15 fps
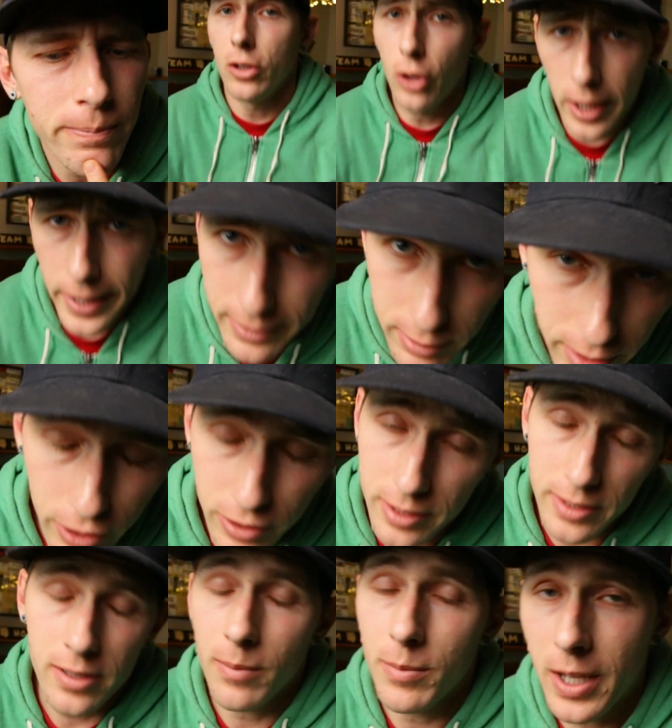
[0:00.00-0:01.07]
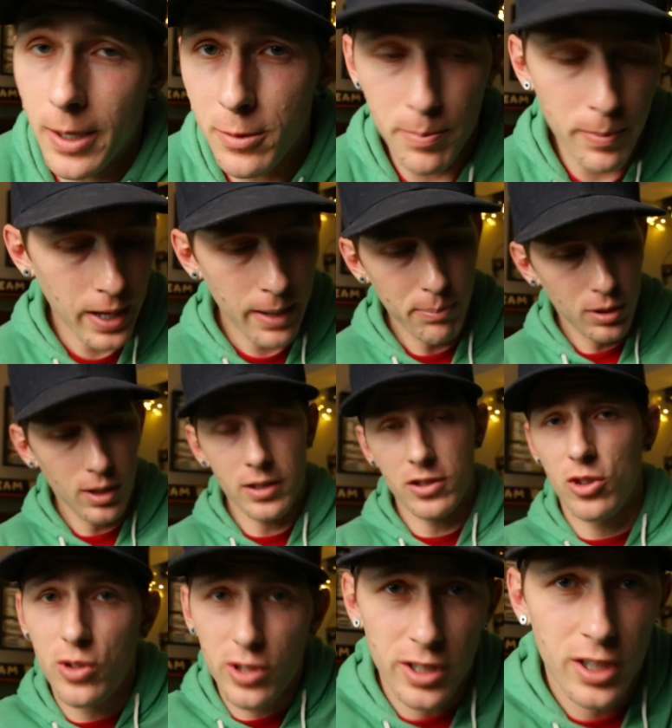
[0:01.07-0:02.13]
No, like seriously, sometimes my
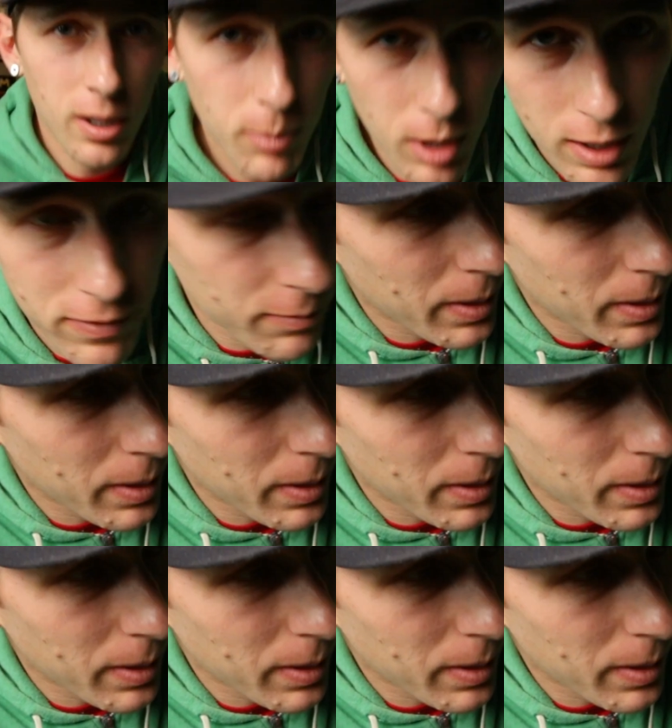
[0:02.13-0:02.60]
plugs used to come off